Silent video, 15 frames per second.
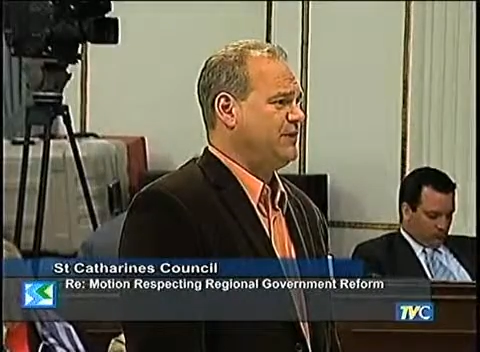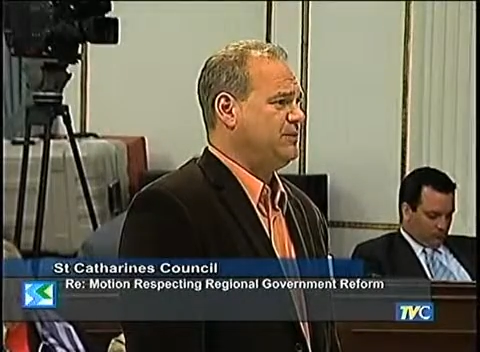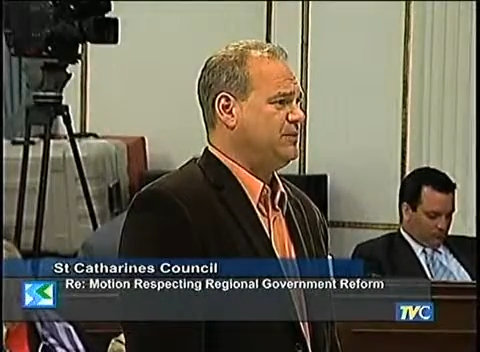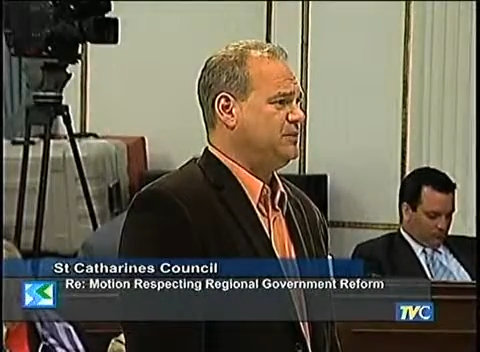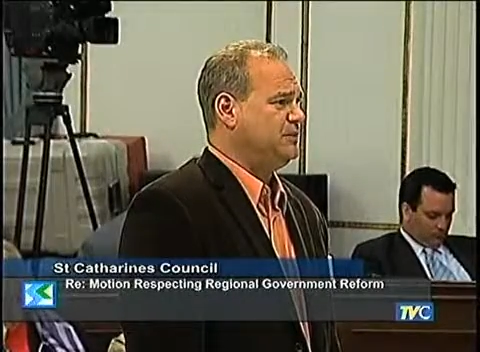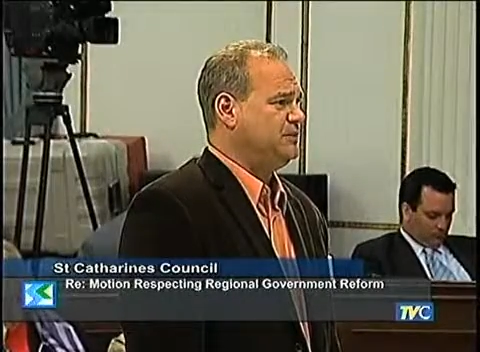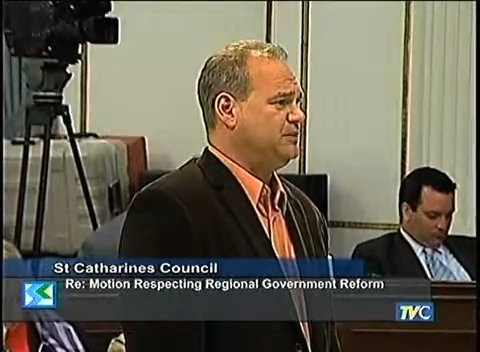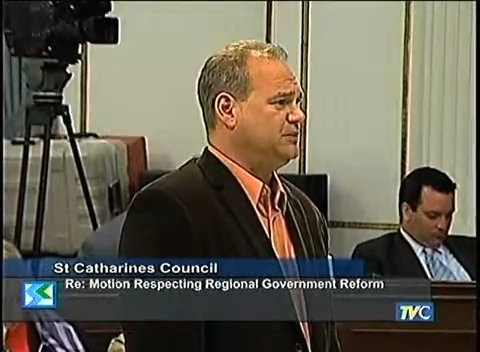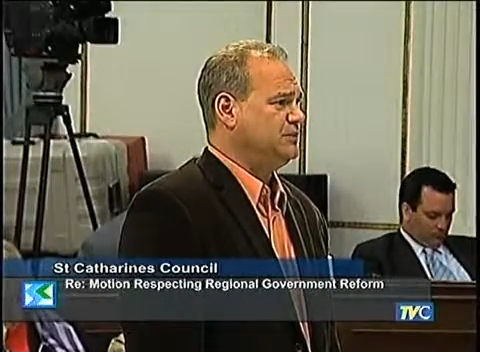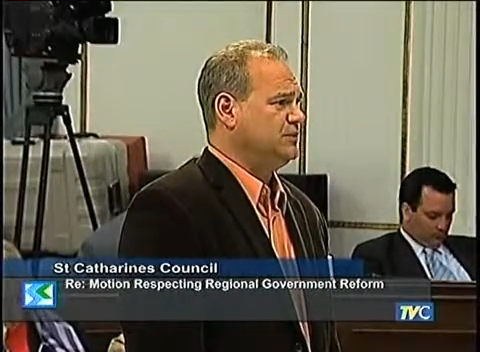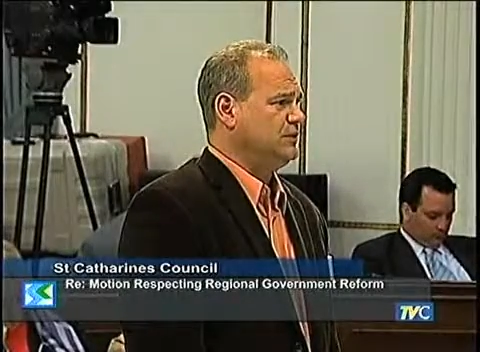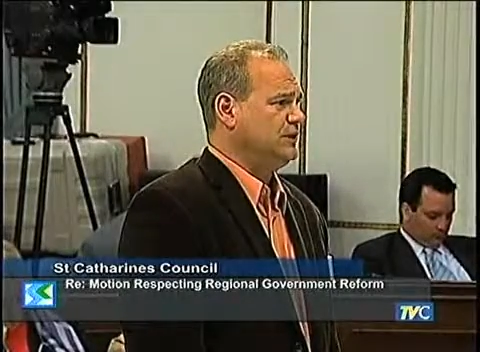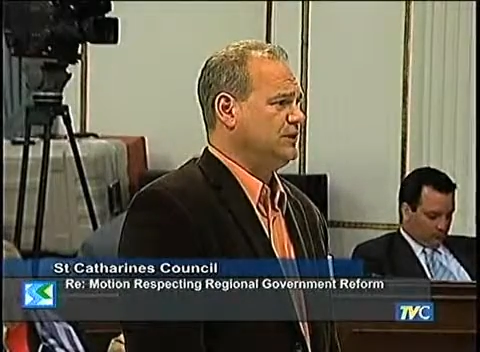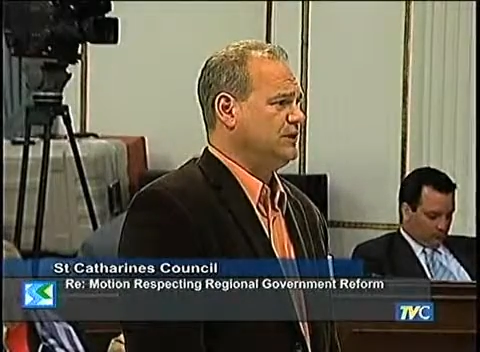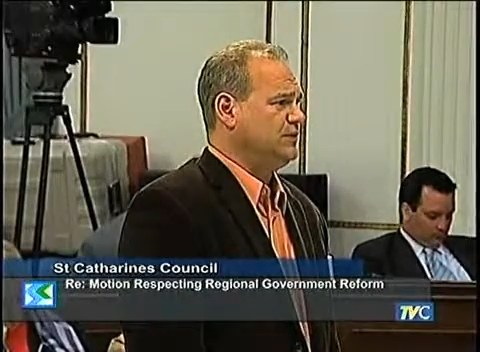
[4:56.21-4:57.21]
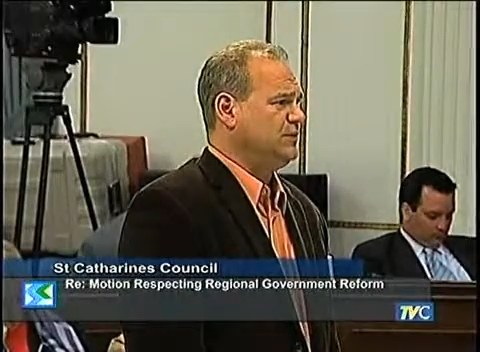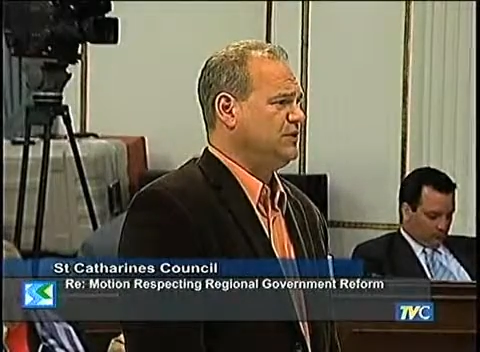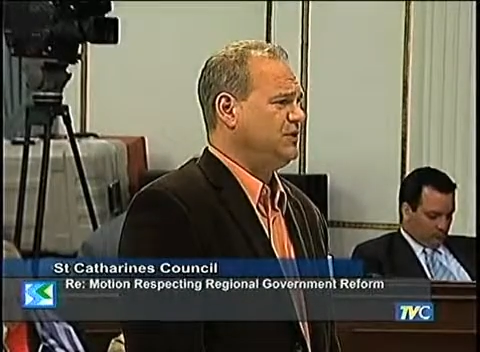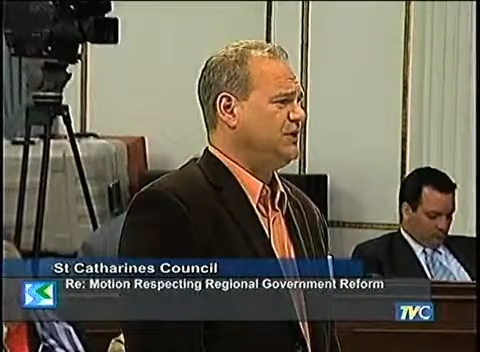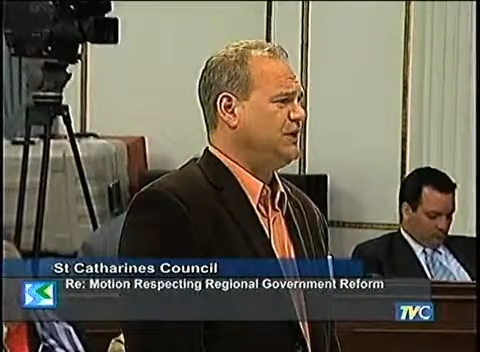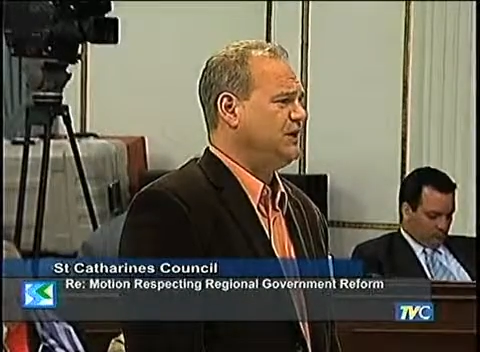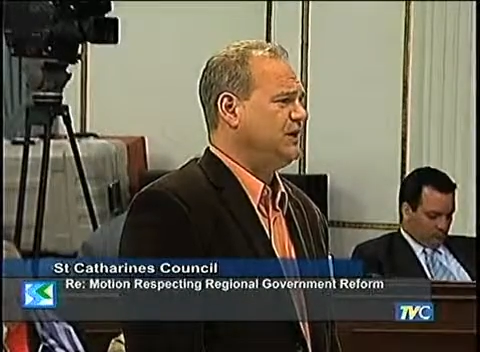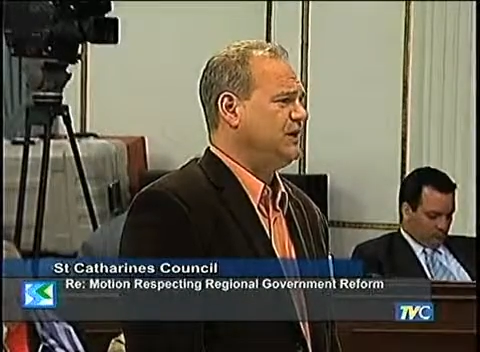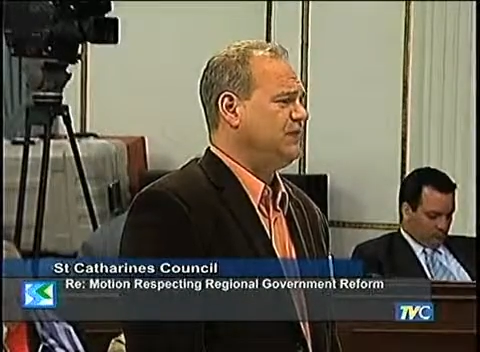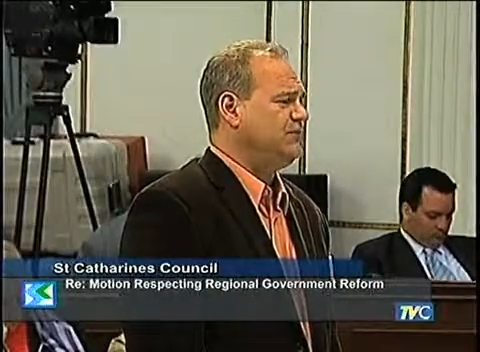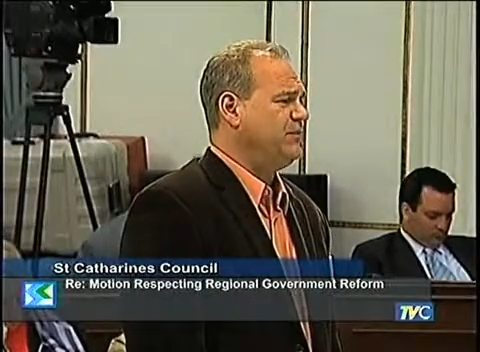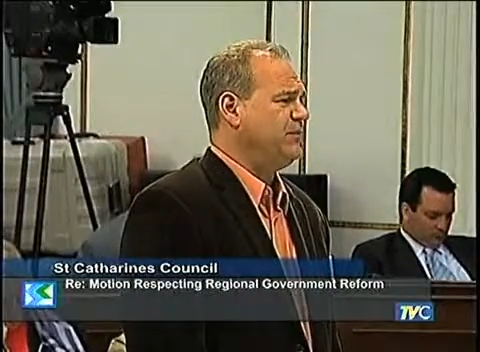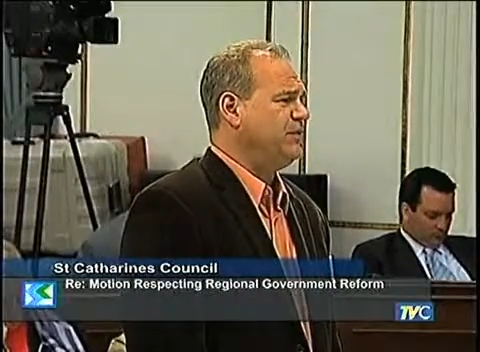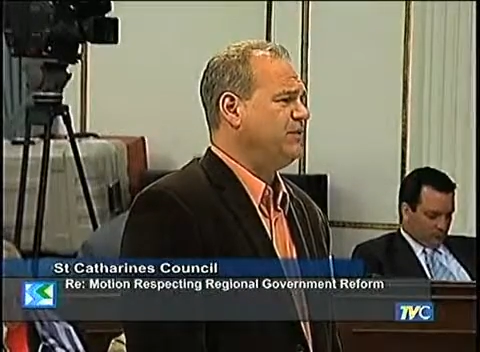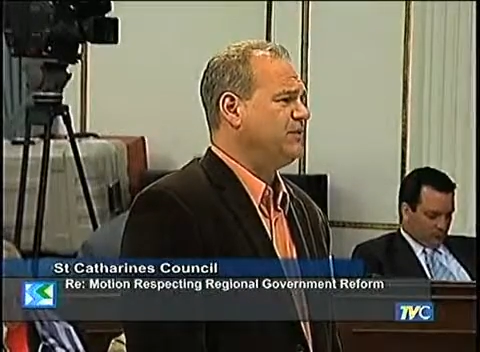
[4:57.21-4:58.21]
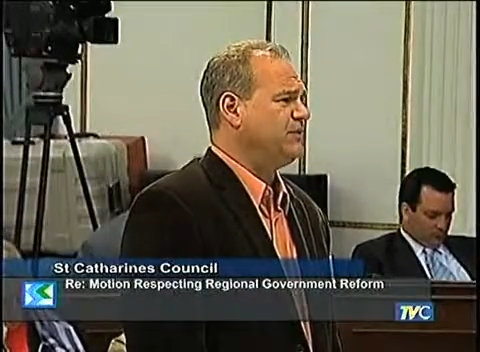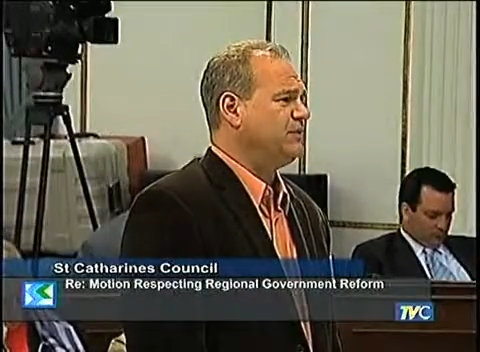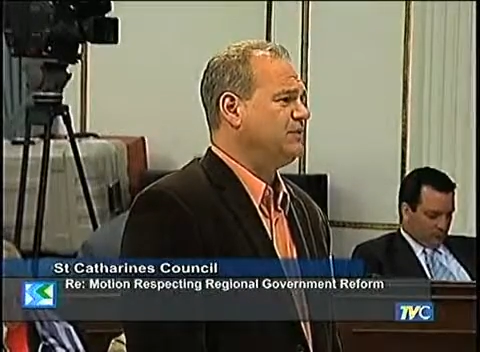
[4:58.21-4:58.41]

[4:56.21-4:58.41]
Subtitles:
I mean, you can't have both.